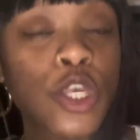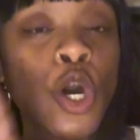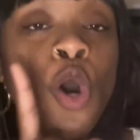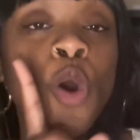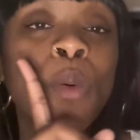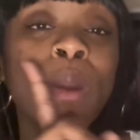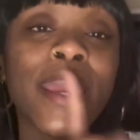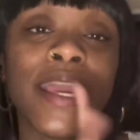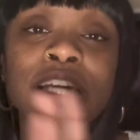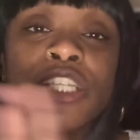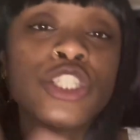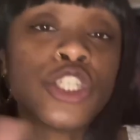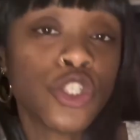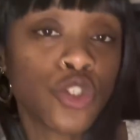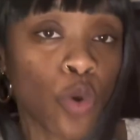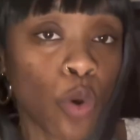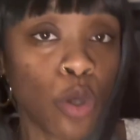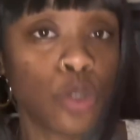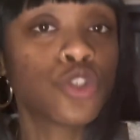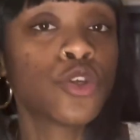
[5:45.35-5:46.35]
Oh, and she's
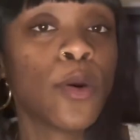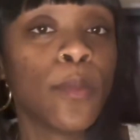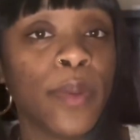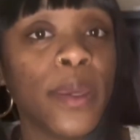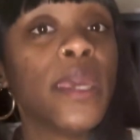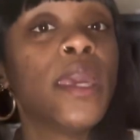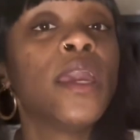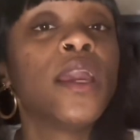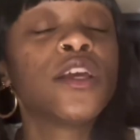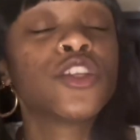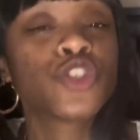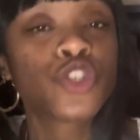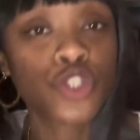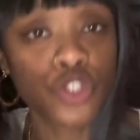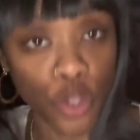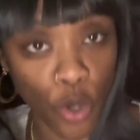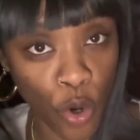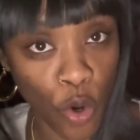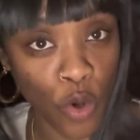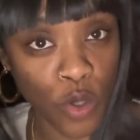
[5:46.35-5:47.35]
also being
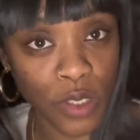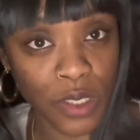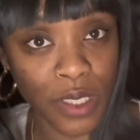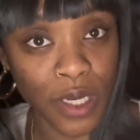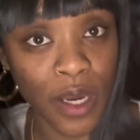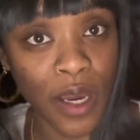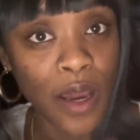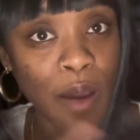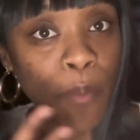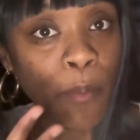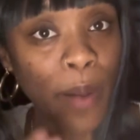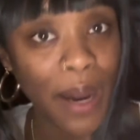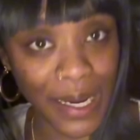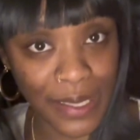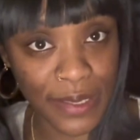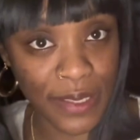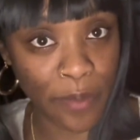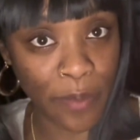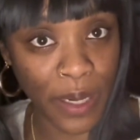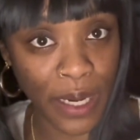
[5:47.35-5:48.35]
stalked by
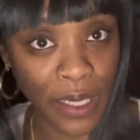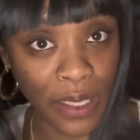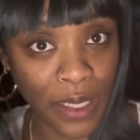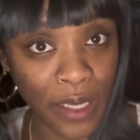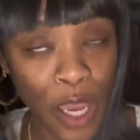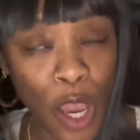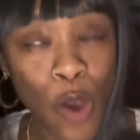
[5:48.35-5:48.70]
somebody,